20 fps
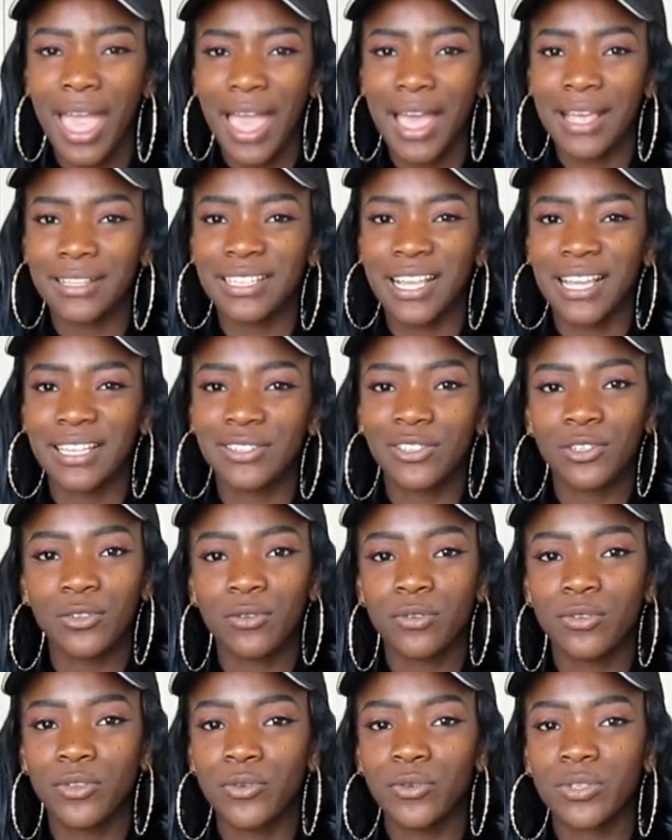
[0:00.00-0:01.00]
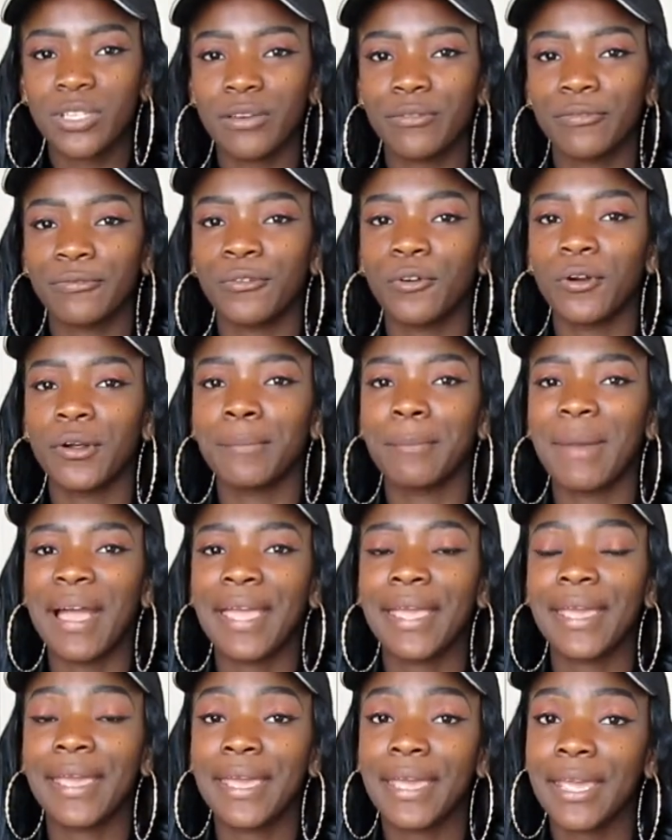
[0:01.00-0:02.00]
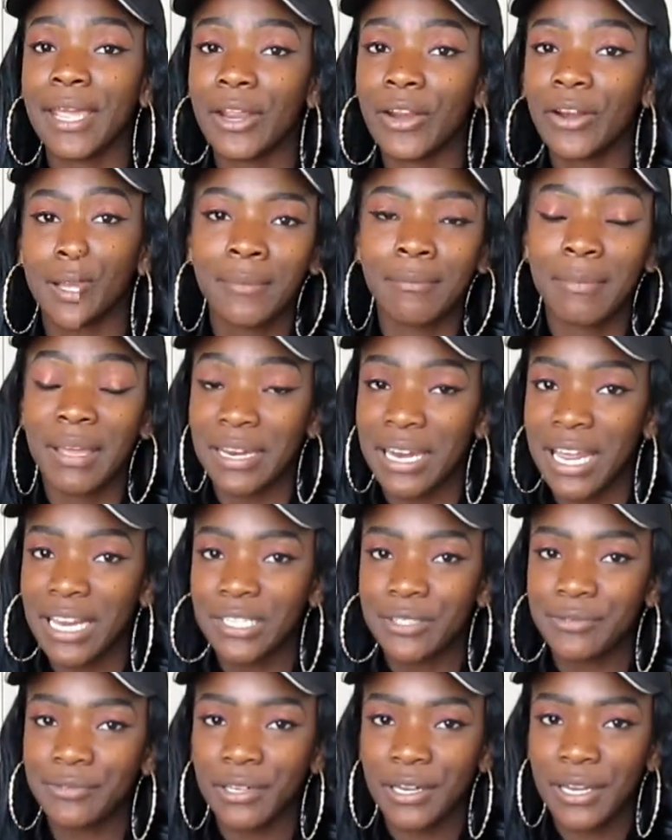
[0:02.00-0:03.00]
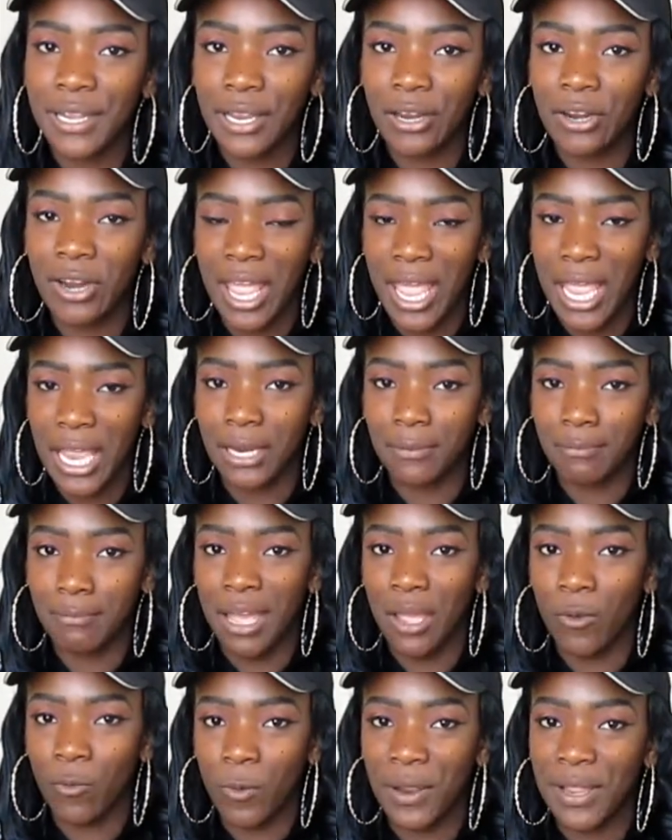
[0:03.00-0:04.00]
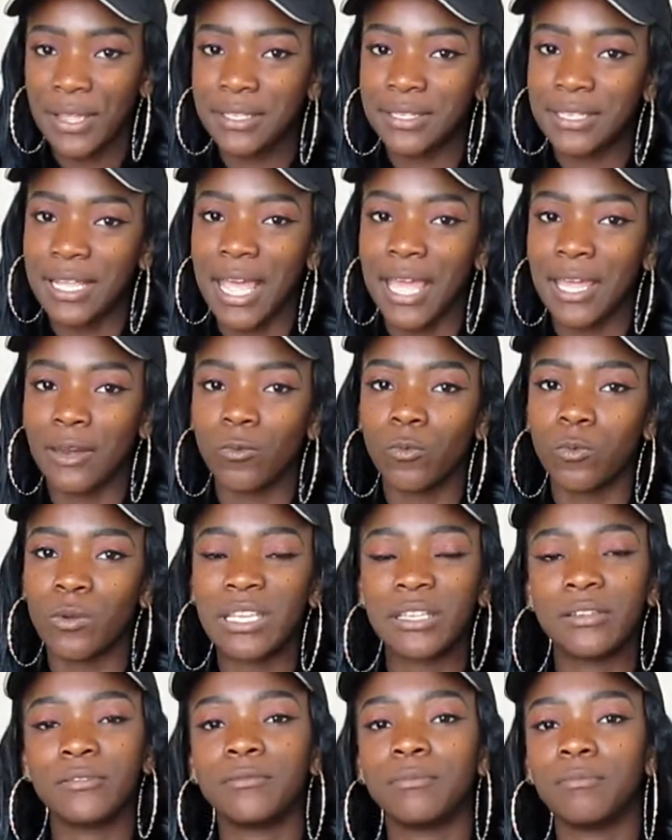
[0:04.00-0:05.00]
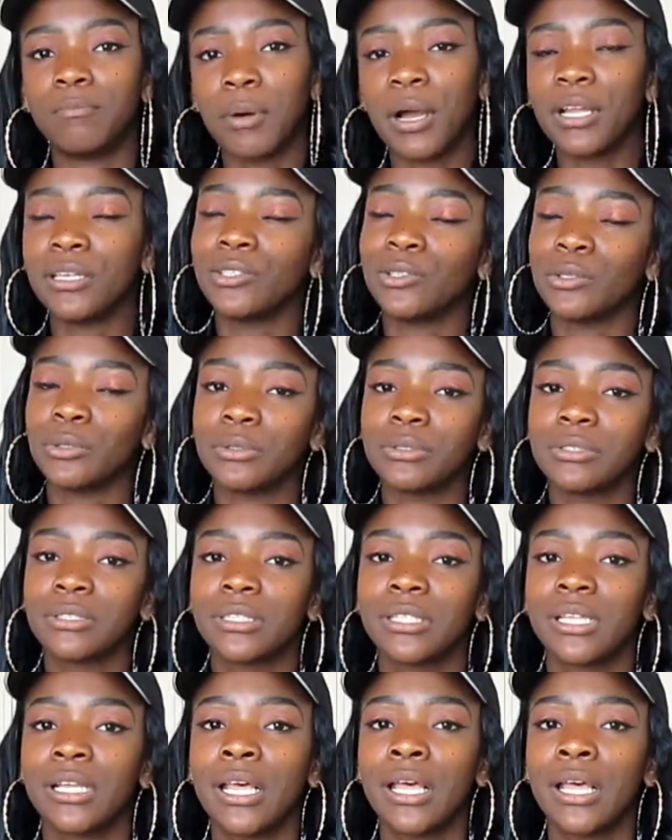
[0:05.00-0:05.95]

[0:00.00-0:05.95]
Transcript: as I do use it for my hair, my natural hair, and my wigs and weave bundles.